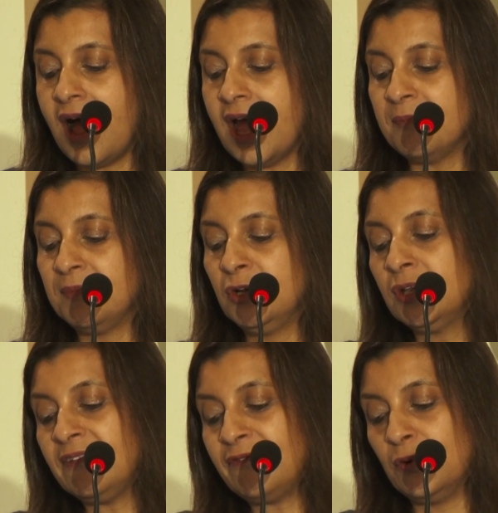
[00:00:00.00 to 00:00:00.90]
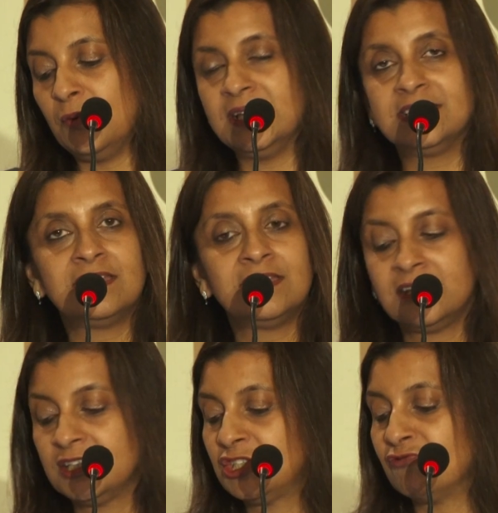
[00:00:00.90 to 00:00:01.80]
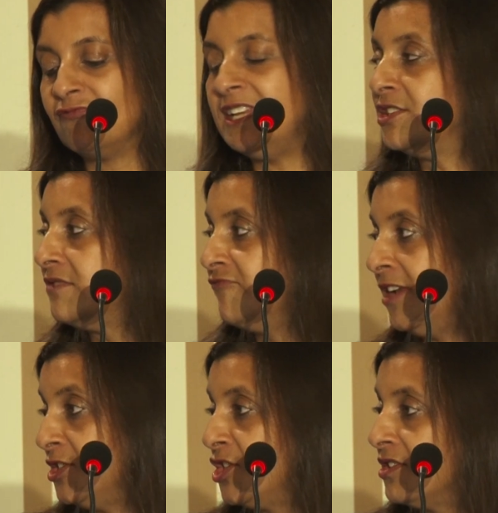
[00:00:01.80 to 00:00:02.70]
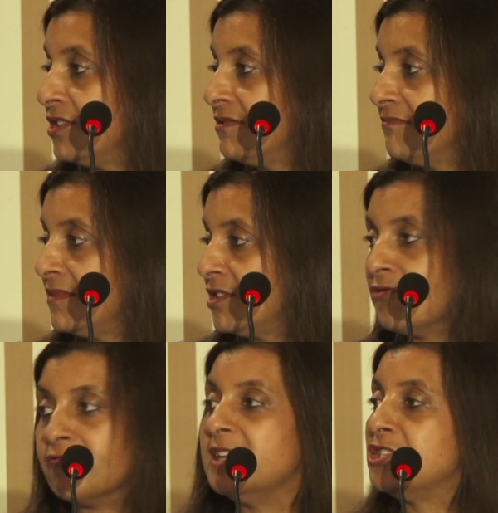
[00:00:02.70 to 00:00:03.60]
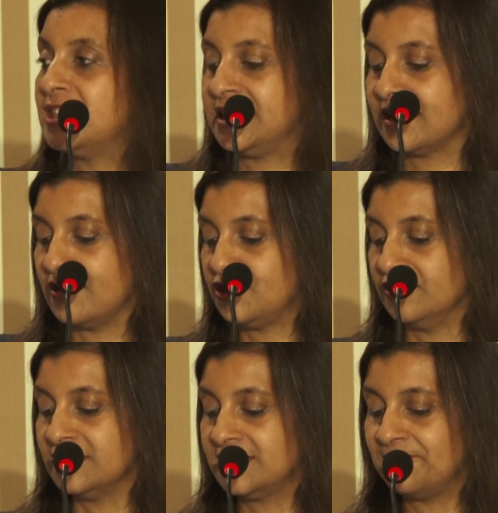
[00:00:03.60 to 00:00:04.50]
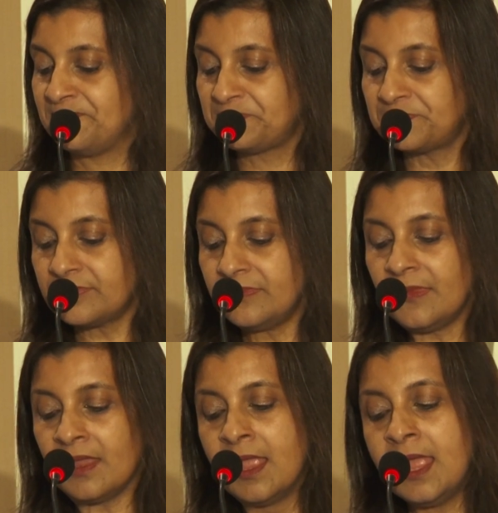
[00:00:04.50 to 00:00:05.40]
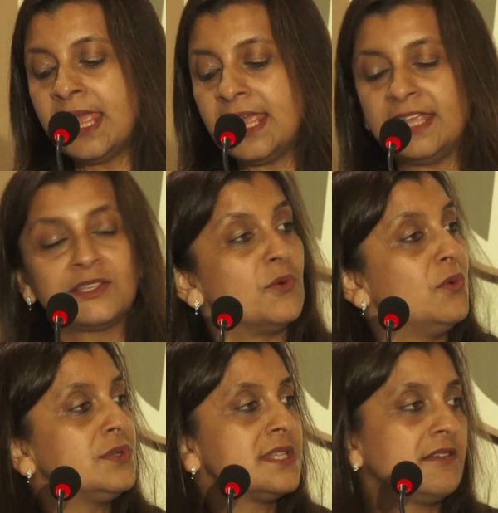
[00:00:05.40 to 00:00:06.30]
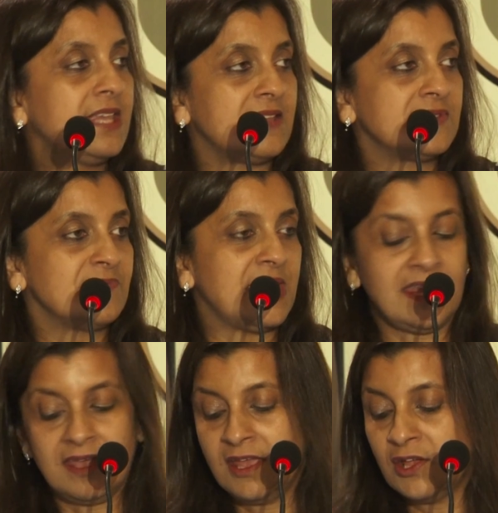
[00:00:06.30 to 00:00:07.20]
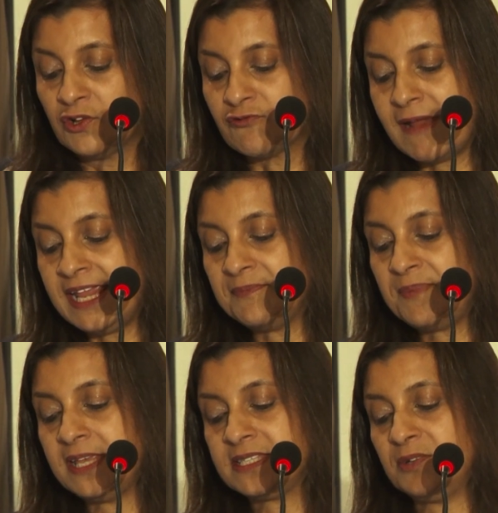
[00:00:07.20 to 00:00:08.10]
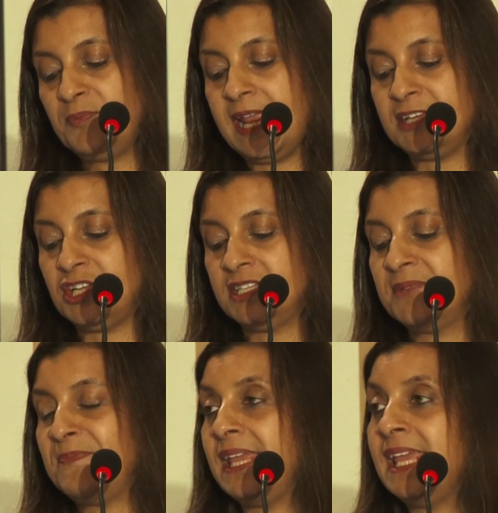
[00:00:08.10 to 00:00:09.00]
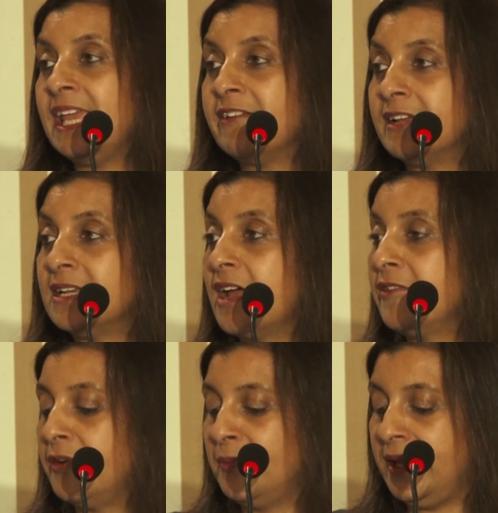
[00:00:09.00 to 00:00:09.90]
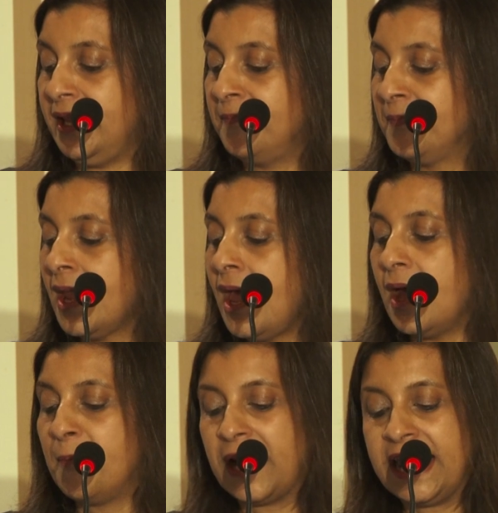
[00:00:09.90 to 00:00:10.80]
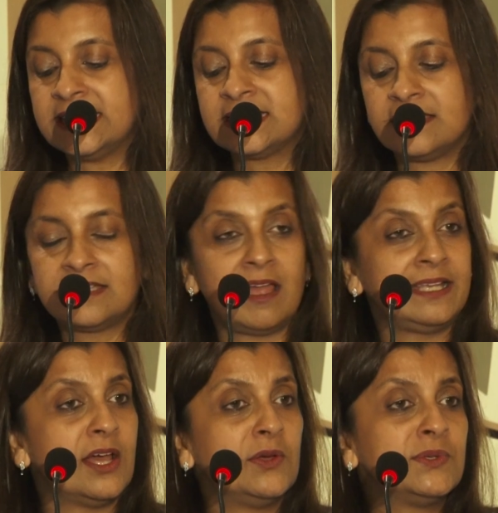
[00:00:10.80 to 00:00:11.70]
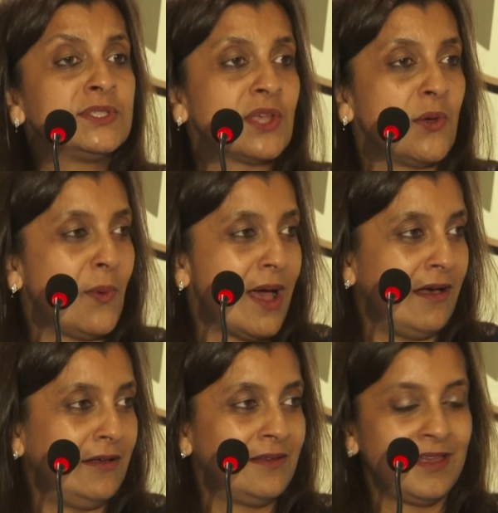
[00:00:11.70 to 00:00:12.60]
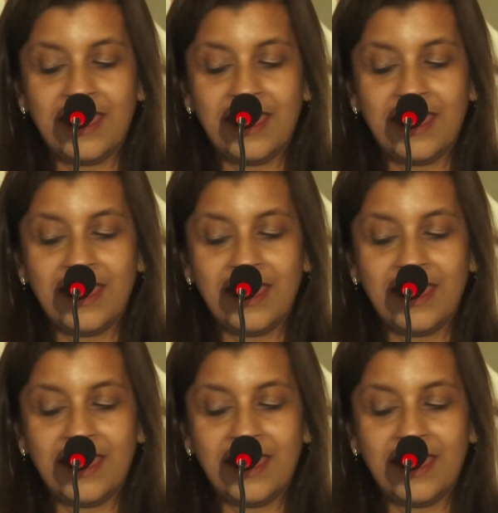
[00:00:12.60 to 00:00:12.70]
I am looking forward to rich discussions. It also gives me great personal pleasure to be here in Nairobi, a place that I know so well.